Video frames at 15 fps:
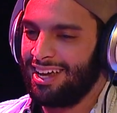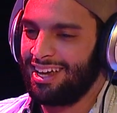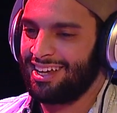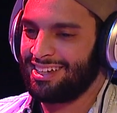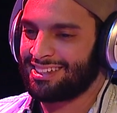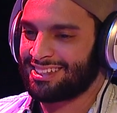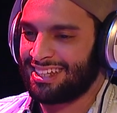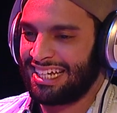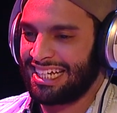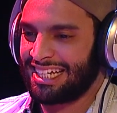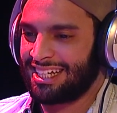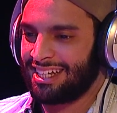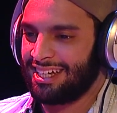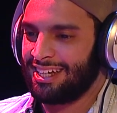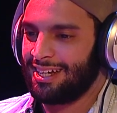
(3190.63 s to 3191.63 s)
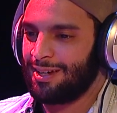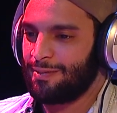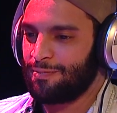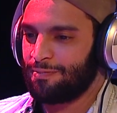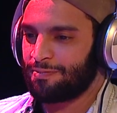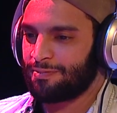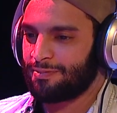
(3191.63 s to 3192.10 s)
It's like,
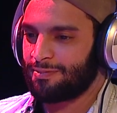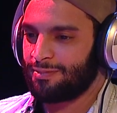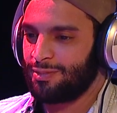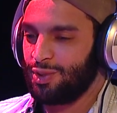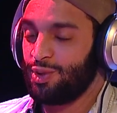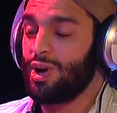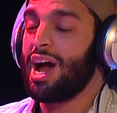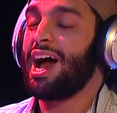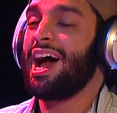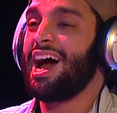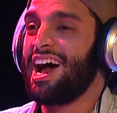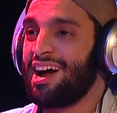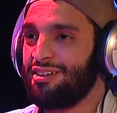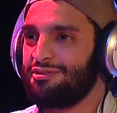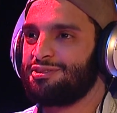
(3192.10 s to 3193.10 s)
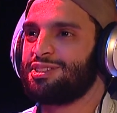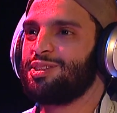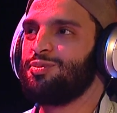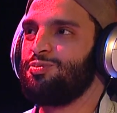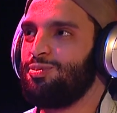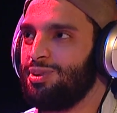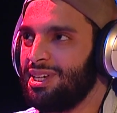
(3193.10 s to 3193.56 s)
you have to
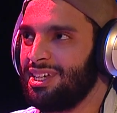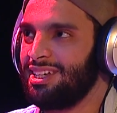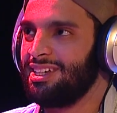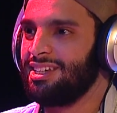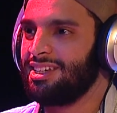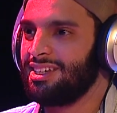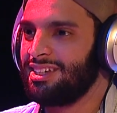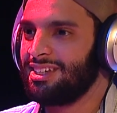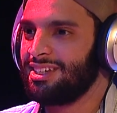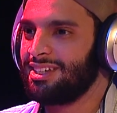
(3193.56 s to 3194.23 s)
be,